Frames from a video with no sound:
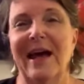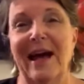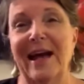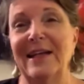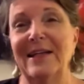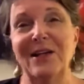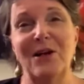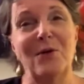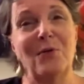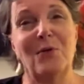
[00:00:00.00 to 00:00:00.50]

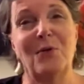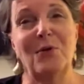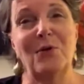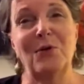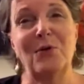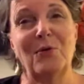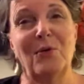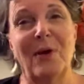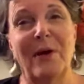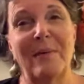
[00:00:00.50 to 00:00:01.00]
I know all
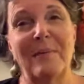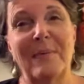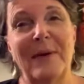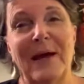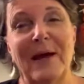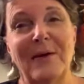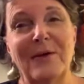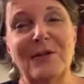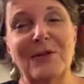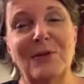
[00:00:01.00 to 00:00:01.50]
you
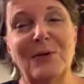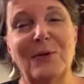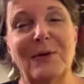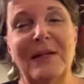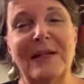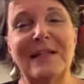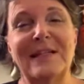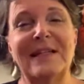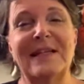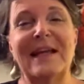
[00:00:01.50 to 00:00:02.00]
grandparents who are
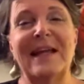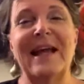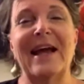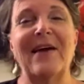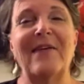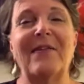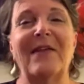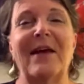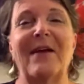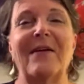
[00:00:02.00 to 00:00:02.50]
listening
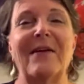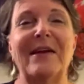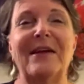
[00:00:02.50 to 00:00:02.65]
out there.